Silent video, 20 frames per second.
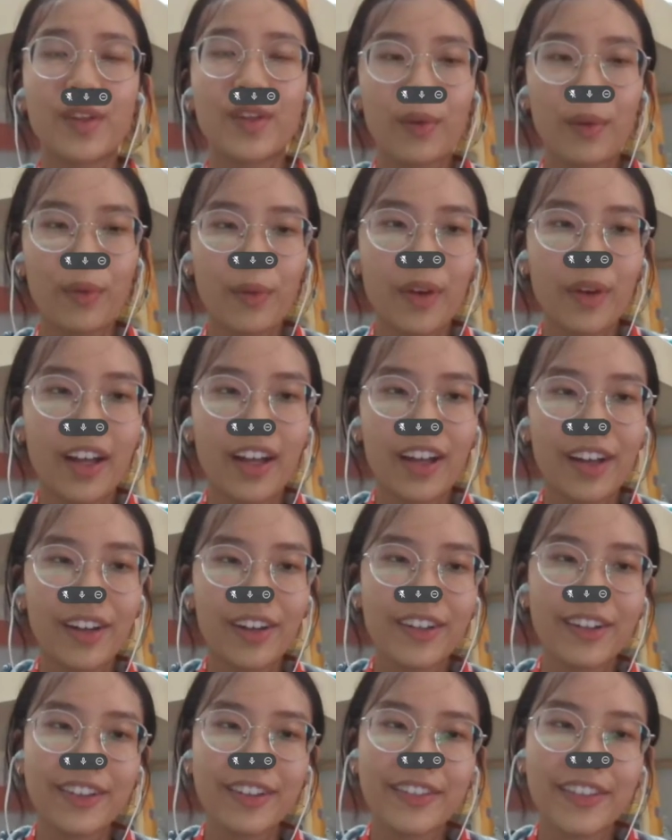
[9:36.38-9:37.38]

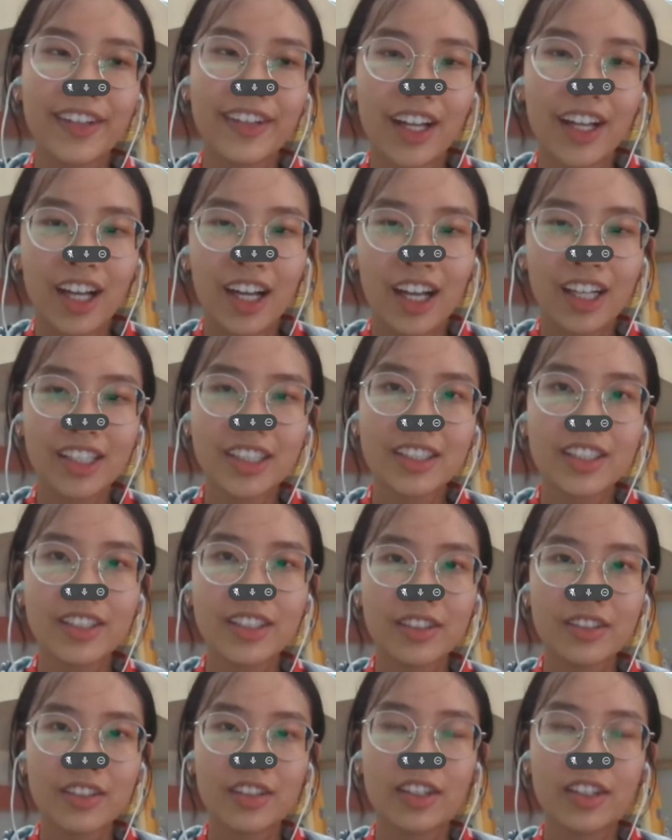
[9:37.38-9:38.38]
Well,
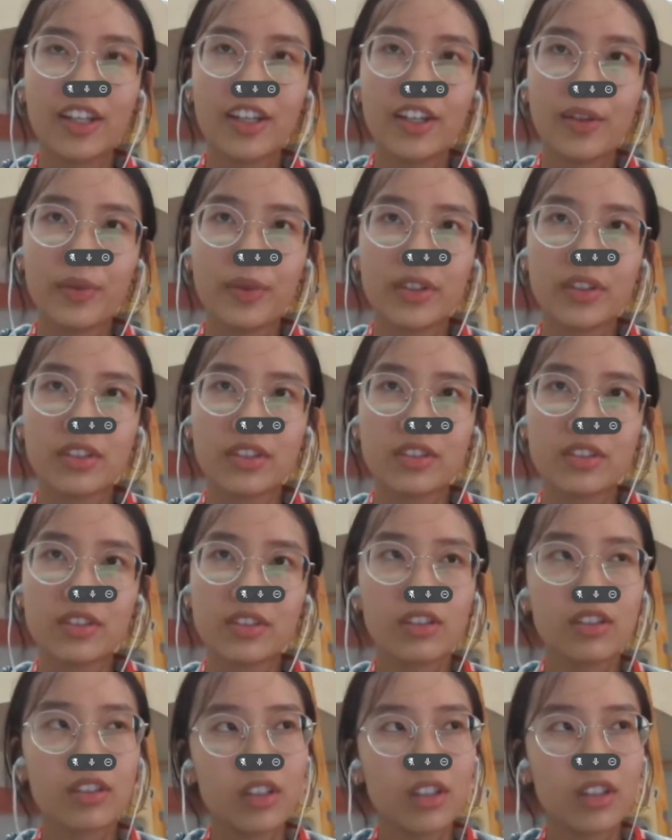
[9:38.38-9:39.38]
honestly,
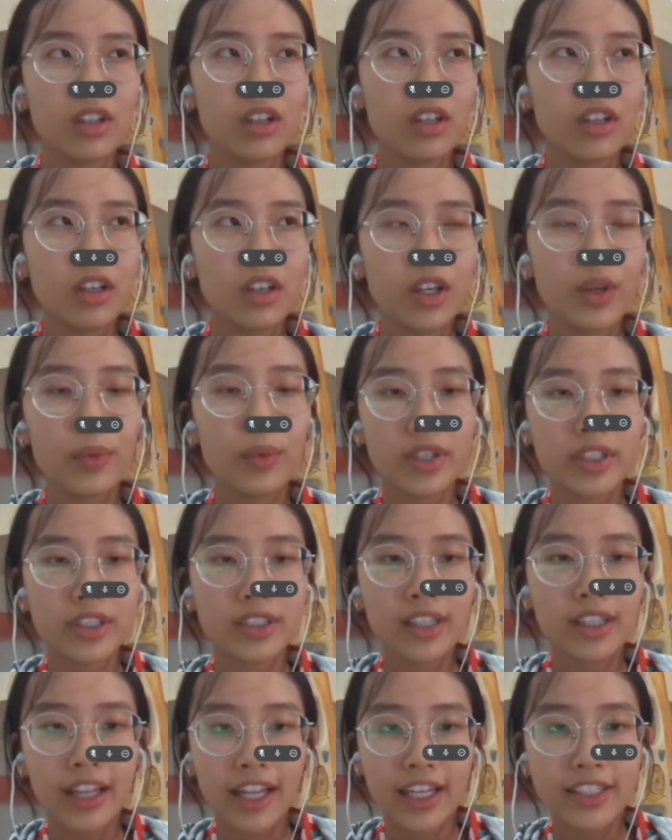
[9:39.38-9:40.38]
it was
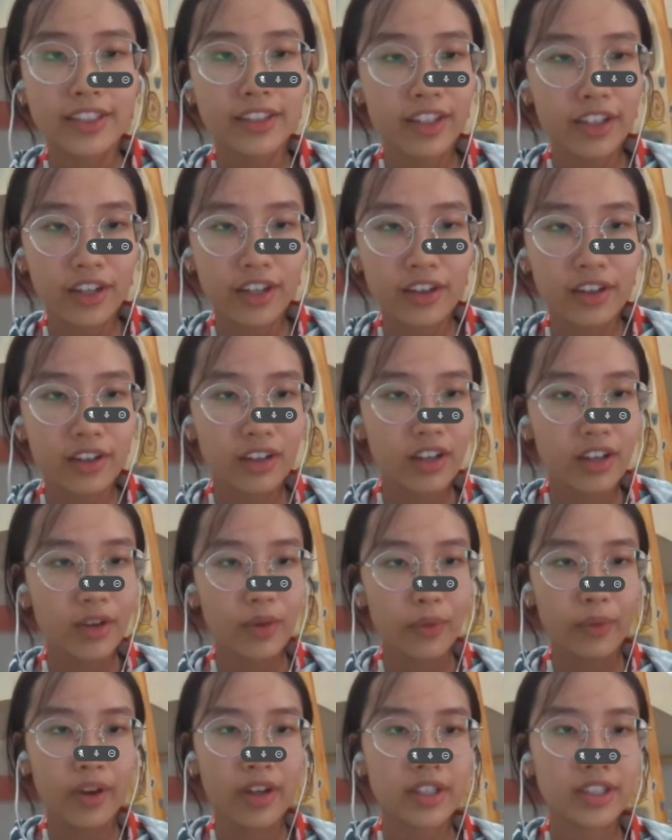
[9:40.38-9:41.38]
last year
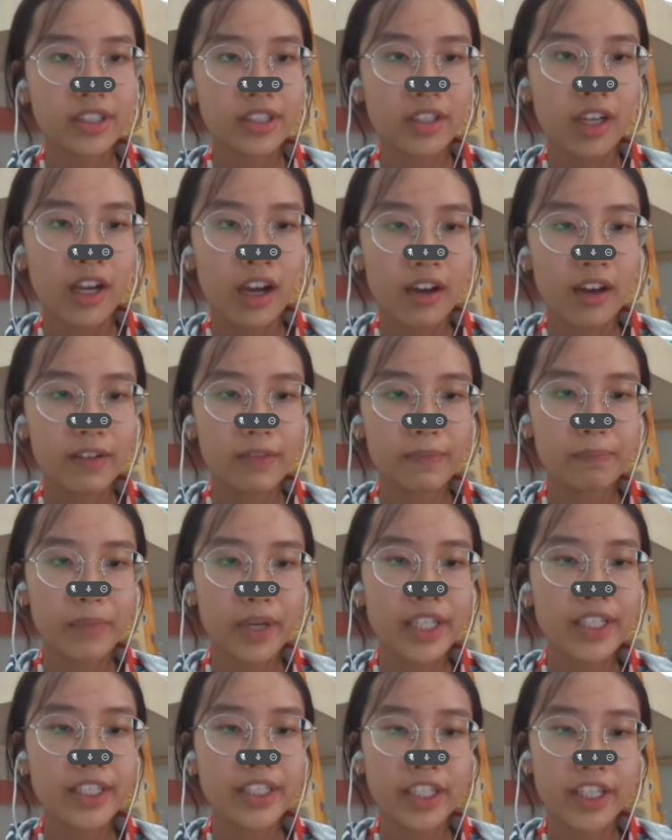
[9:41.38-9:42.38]
when
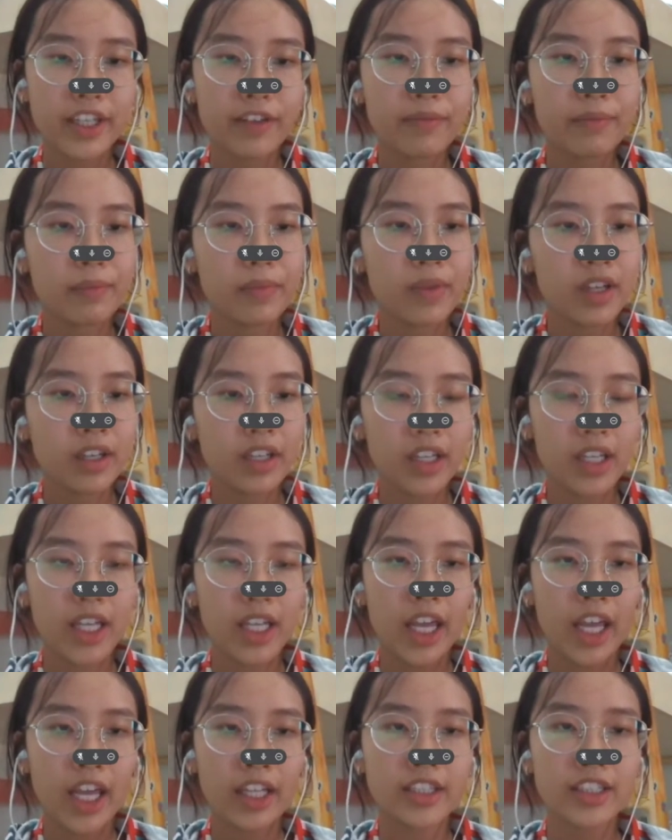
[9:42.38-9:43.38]
my team
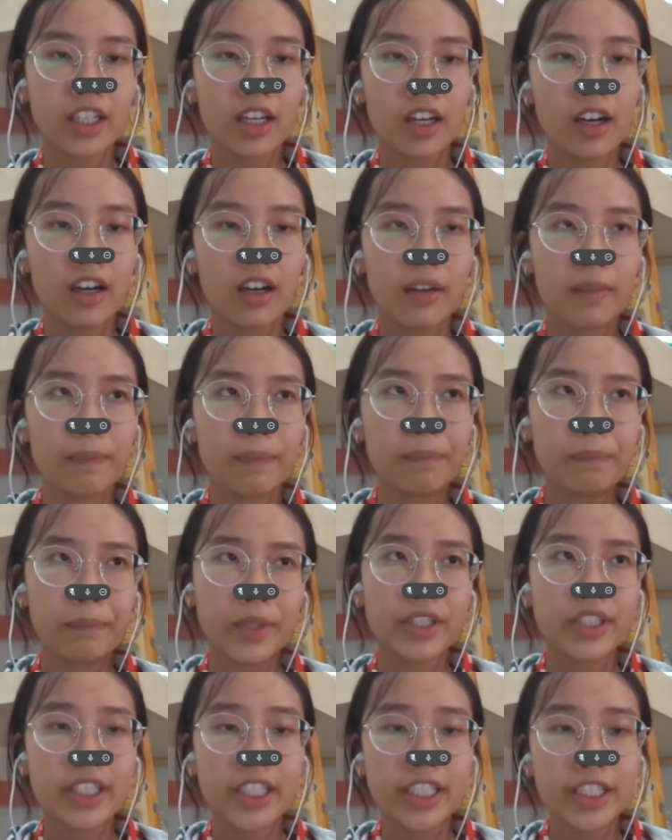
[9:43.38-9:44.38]
had
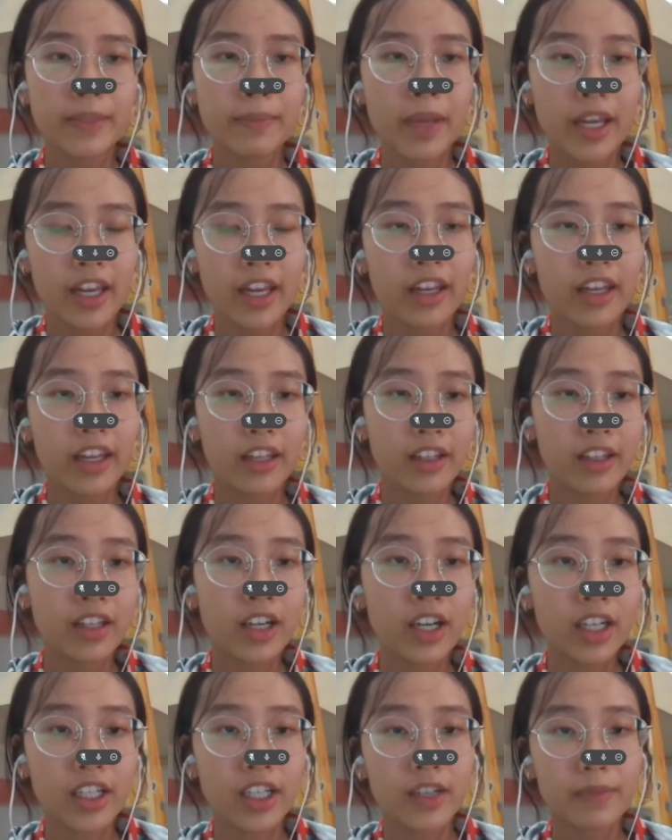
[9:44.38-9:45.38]
participated in
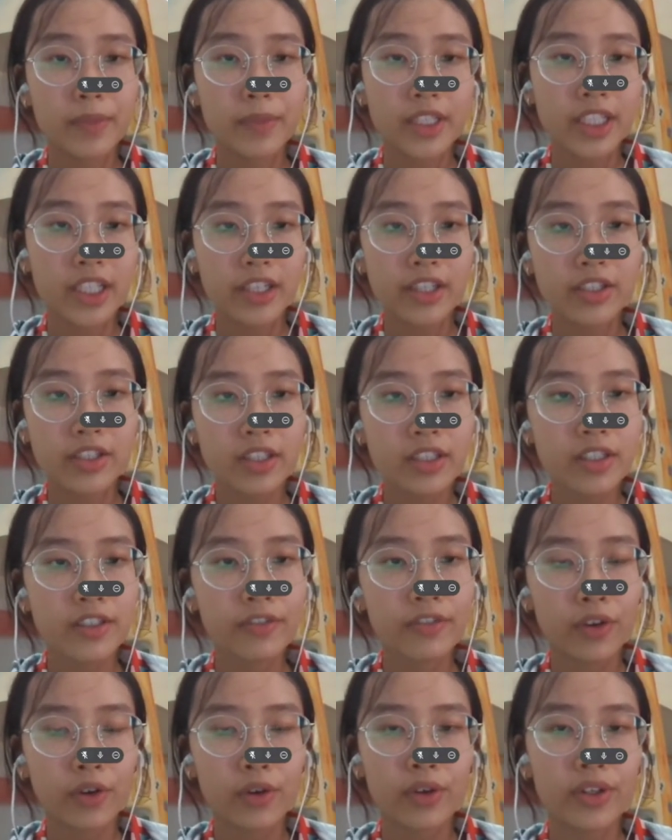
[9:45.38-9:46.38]
competitions
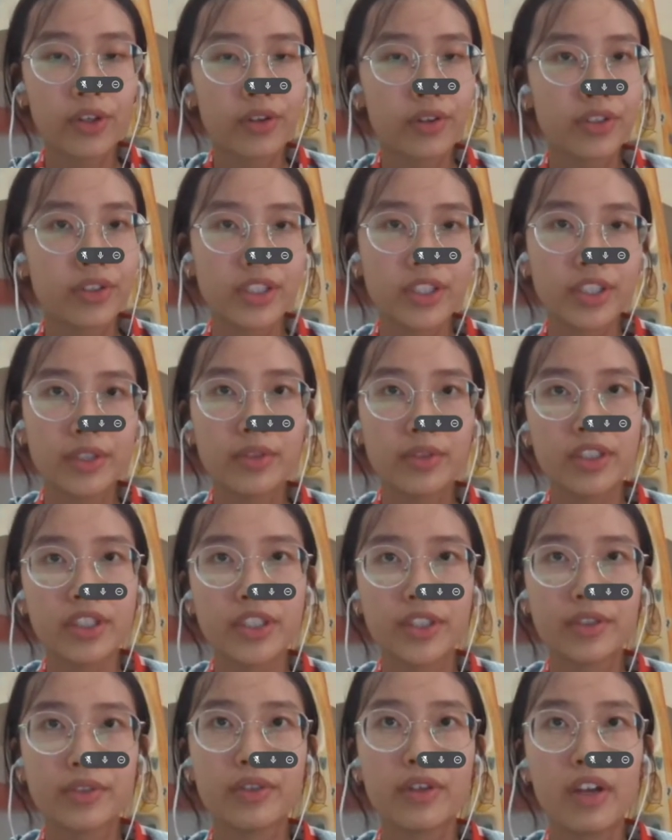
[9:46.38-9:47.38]
for young
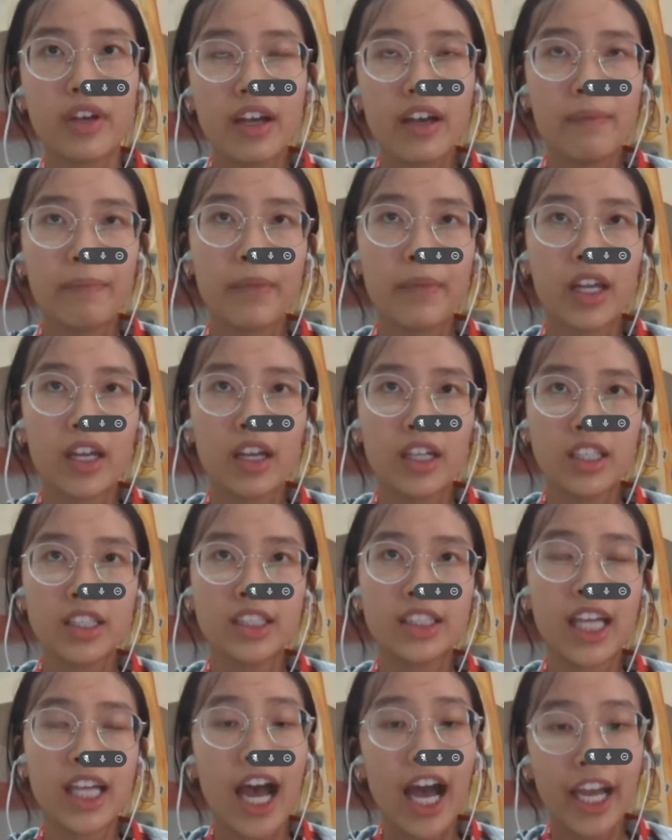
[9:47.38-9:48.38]
students to make
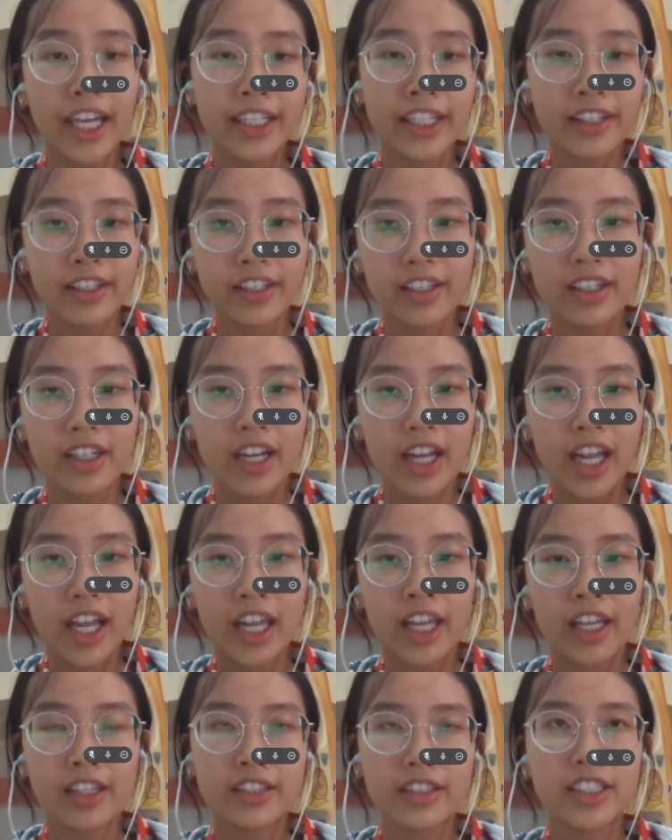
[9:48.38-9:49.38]
an idea
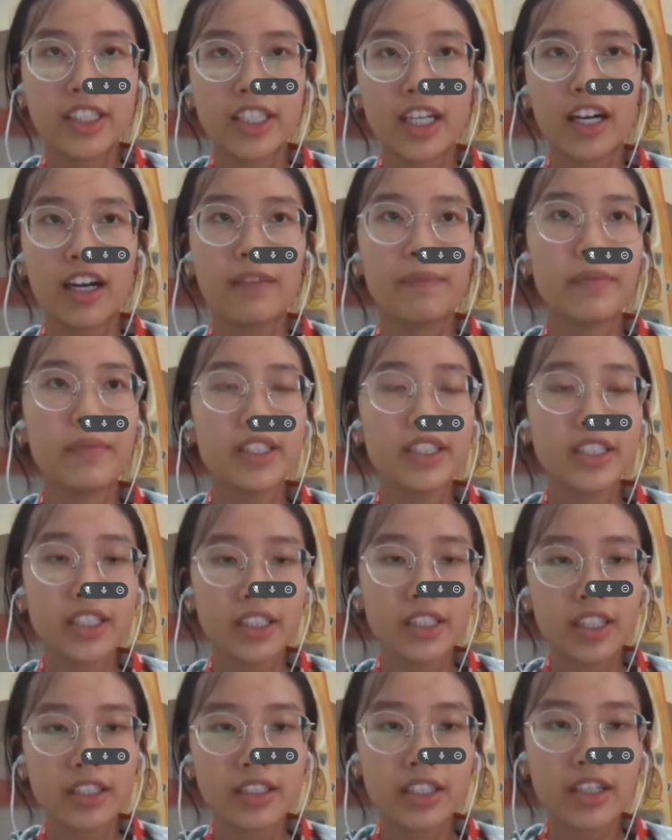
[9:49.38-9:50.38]
and completed
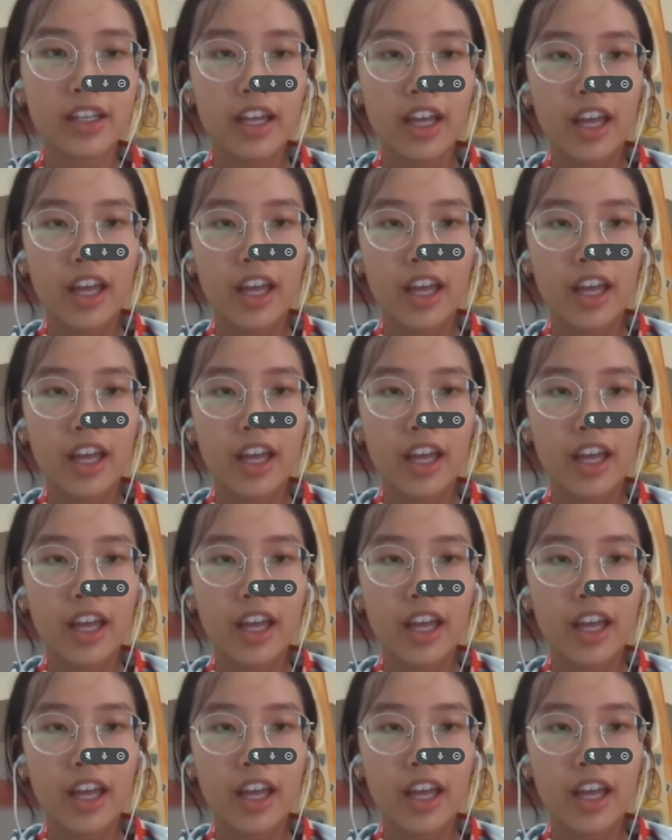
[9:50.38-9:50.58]
it.